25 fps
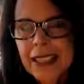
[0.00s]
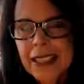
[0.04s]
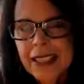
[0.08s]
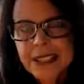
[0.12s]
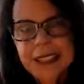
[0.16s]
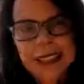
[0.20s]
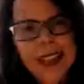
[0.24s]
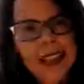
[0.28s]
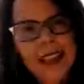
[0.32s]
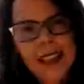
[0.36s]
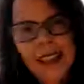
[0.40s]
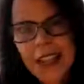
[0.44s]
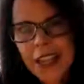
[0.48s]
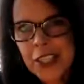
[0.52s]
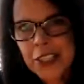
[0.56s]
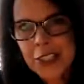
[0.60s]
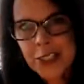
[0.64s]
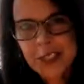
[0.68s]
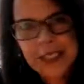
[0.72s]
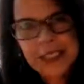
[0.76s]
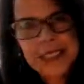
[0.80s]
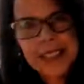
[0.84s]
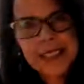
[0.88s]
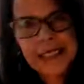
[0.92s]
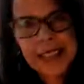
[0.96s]
not
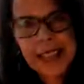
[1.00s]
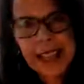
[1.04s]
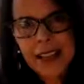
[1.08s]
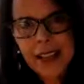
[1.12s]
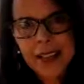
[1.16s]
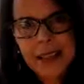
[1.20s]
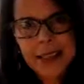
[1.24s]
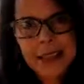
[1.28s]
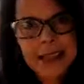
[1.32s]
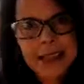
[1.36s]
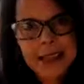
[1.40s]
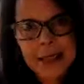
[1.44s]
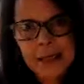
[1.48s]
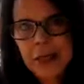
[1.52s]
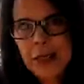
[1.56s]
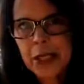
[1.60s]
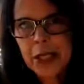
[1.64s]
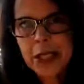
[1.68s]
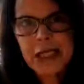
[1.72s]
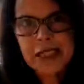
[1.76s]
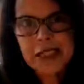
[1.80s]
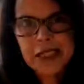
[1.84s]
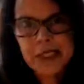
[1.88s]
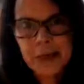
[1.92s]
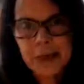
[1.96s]
hundreds and thousands and
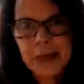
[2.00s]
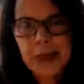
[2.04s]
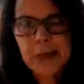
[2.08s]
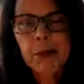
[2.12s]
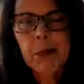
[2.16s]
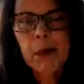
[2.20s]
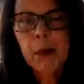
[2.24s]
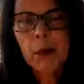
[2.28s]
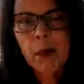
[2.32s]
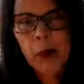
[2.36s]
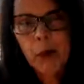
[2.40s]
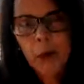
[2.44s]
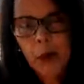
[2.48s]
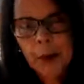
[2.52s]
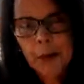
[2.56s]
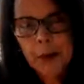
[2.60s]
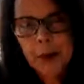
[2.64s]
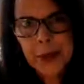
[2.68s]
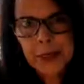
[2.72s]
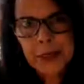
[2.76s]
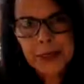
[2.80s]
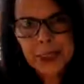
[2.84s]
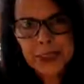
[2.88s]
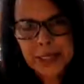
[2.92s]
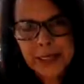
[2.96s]
millions of people, but one
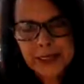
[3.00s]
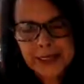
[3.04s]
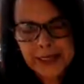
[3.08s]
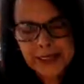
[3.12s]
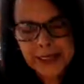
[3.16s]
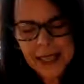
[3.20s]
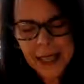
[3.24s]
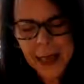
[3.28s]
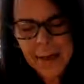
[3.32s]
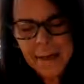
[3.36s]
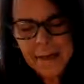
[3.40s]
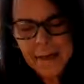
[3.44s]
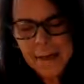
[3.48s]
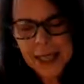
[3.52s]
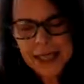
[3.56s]
person at a time.